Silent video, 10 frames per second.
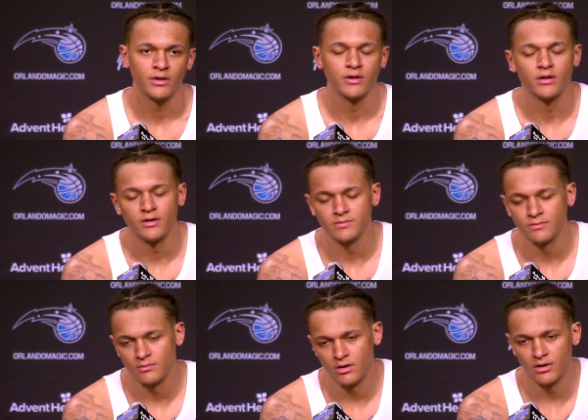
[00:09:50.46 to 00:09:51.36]

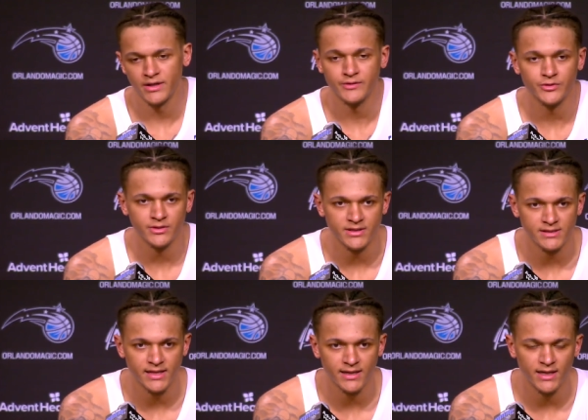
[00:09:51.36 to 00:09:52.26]
all hitting
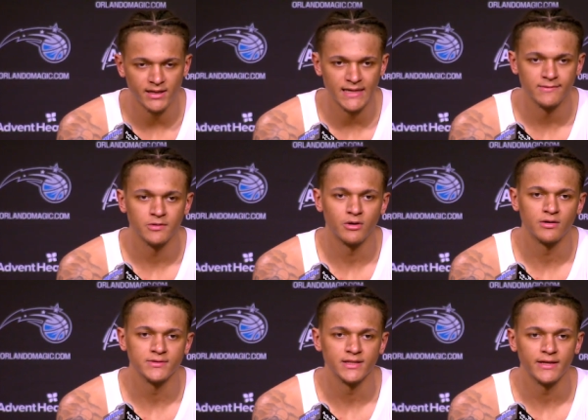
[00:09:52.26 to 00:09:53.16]
threes that kind of kept them
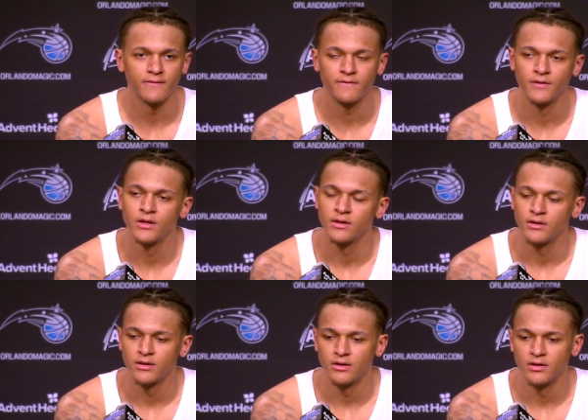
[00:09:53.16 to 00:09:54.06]
arm's length.
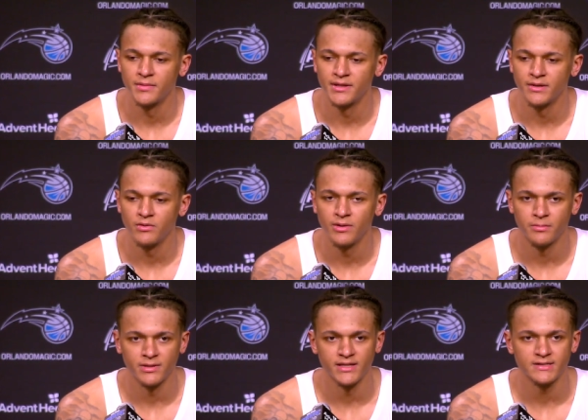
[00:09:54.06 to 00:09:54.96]
And then we were
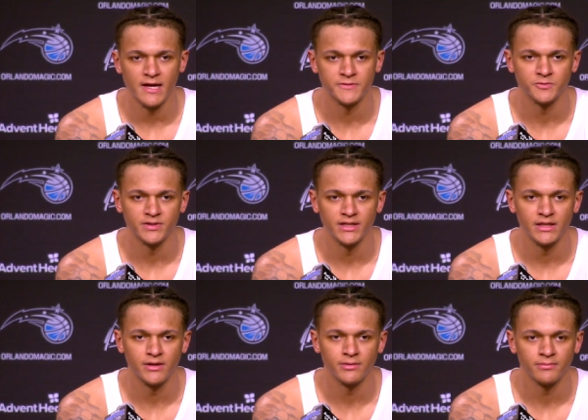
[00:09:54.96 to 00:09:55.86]
able to get stops when we
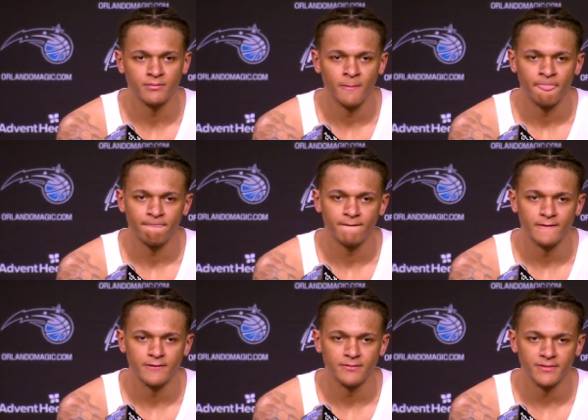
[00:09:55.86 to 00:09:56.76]
needed
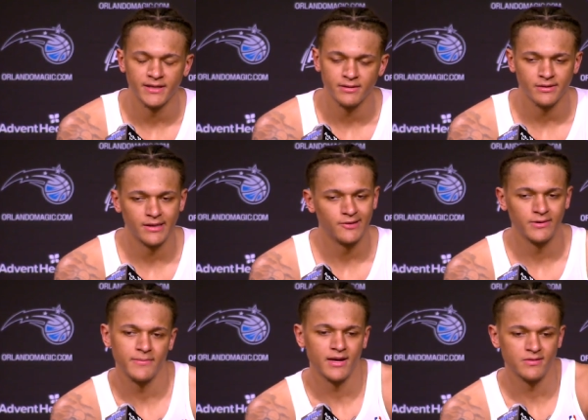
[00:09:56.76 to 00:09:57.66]
them, get key
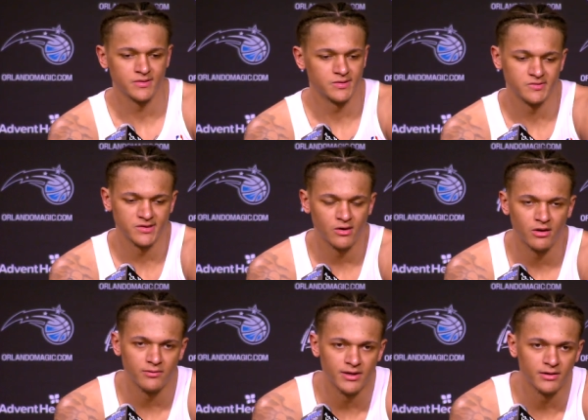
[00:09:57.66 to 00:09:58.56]
rebounds, and it was just
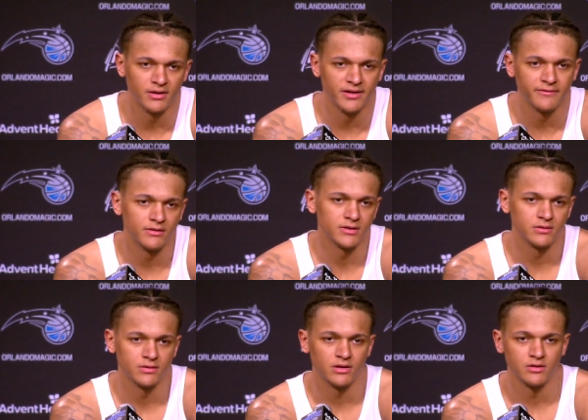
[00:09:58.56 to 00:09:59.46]
all around good effort,
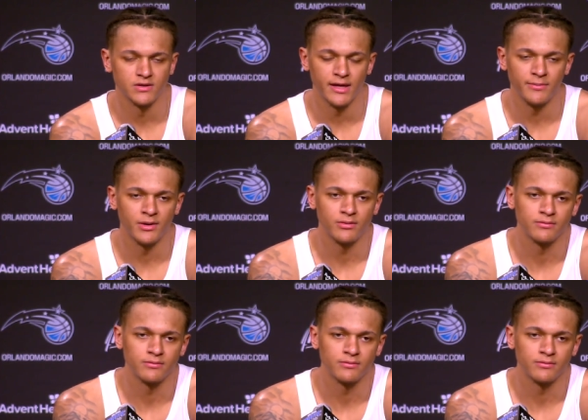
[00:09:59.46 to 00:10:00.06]
close the game out.